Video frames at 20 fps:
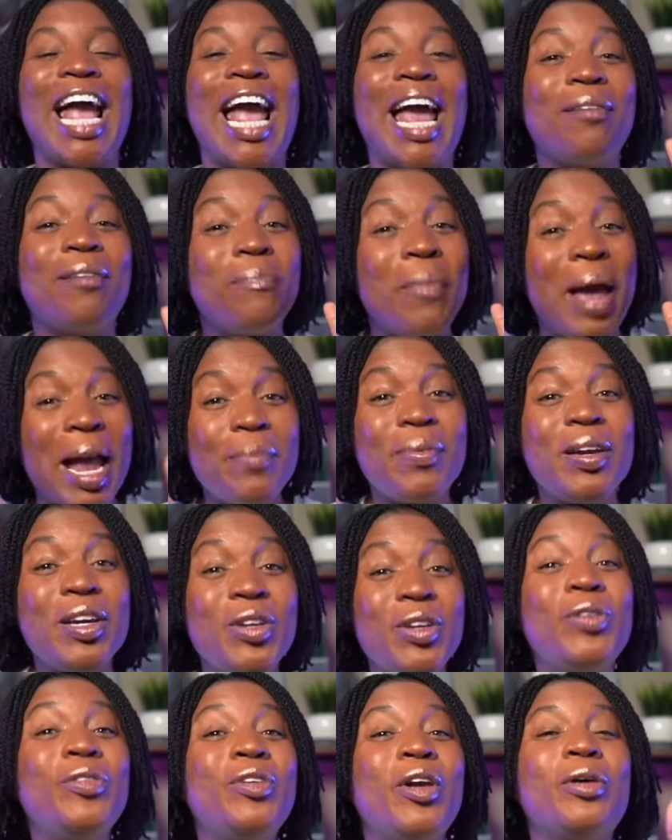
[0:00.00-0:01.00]
and maybe
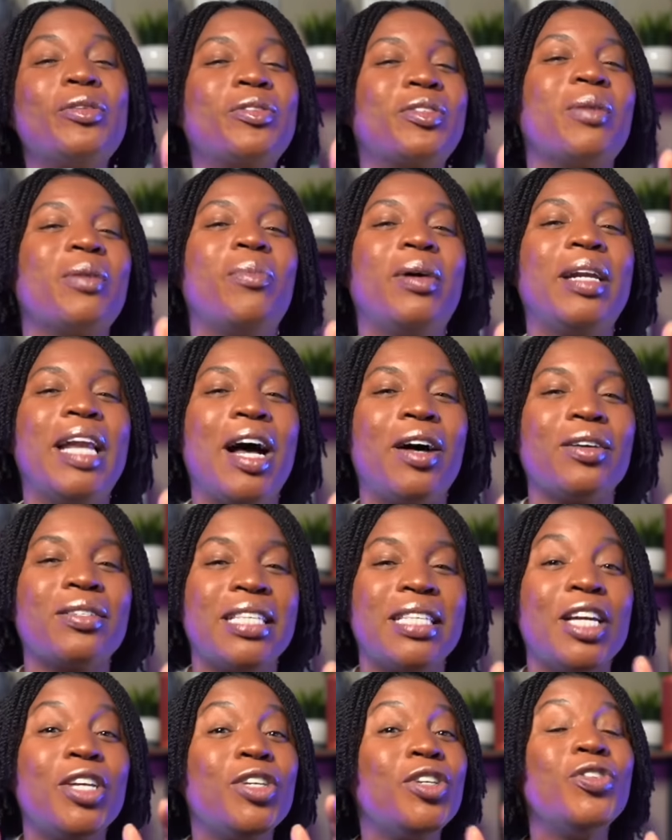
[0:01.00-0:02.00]
you know someone else
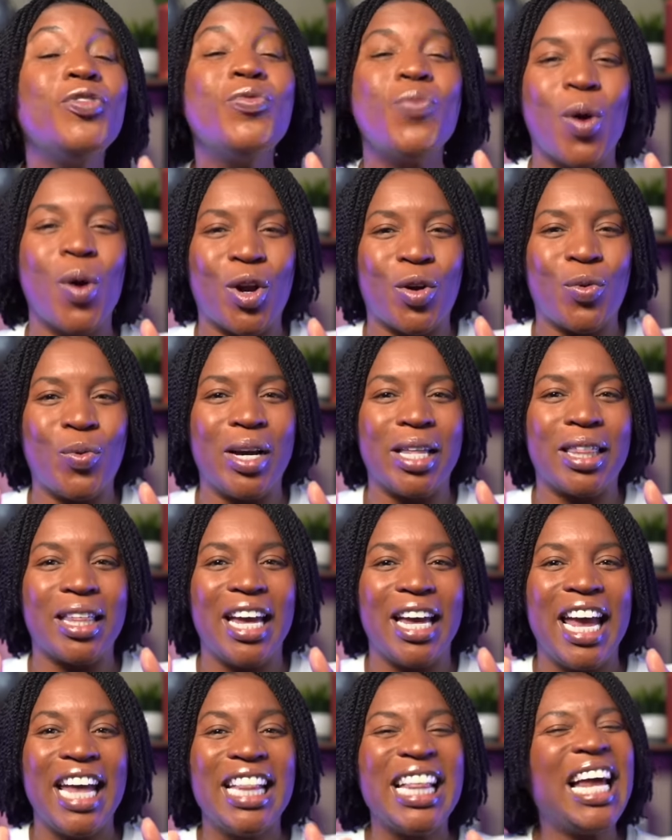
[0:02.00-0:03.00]
that you work with
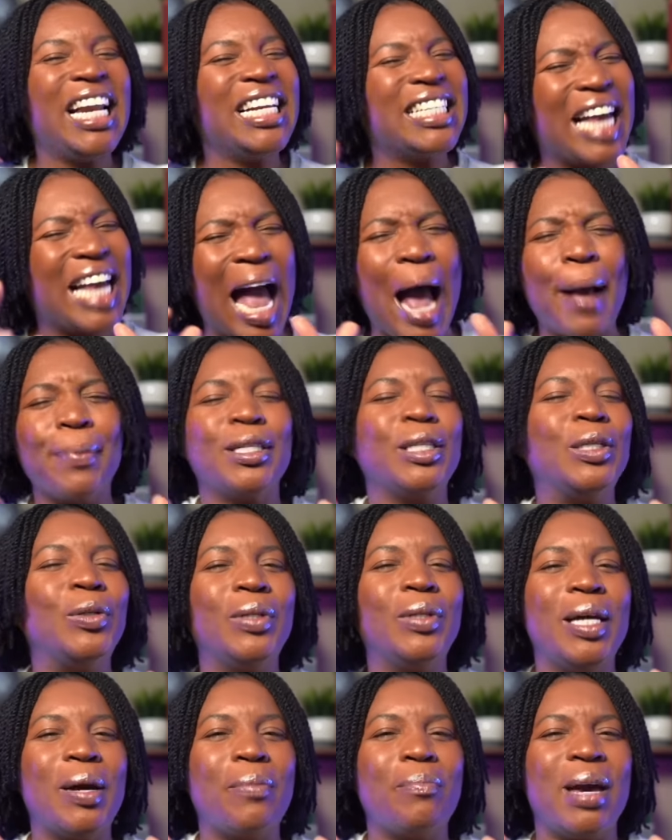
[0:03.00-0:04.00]
that is
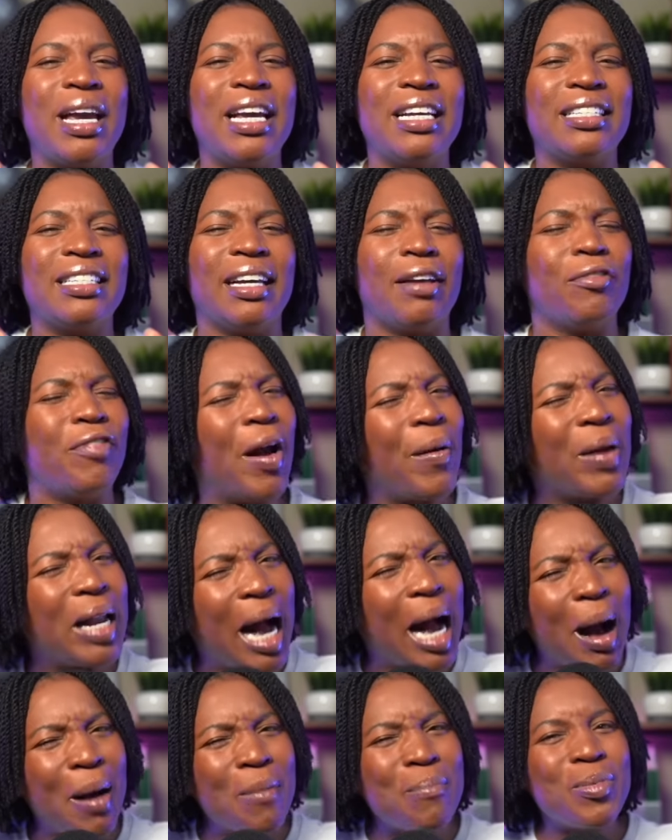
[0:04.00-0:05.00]
absolutely amazing, very
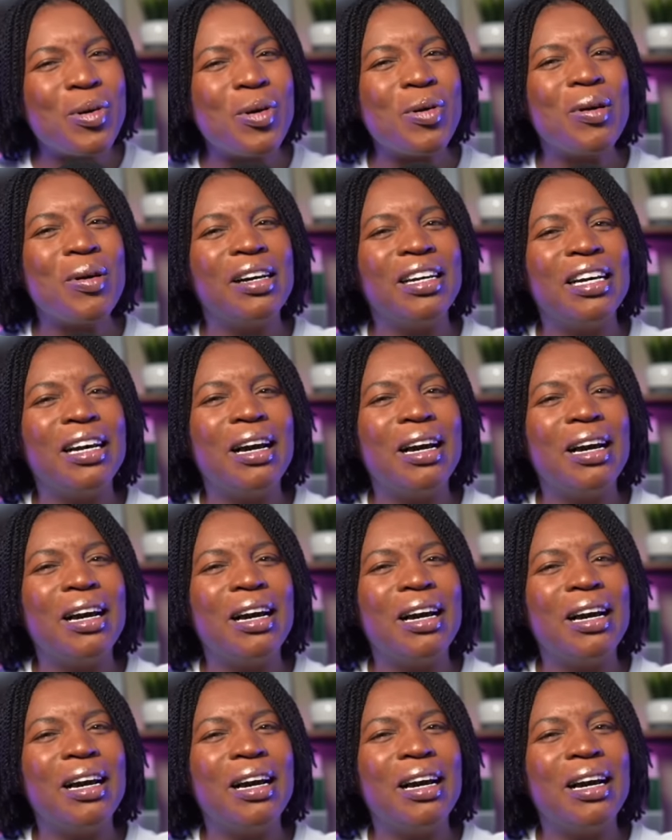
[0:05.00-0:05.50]
humble,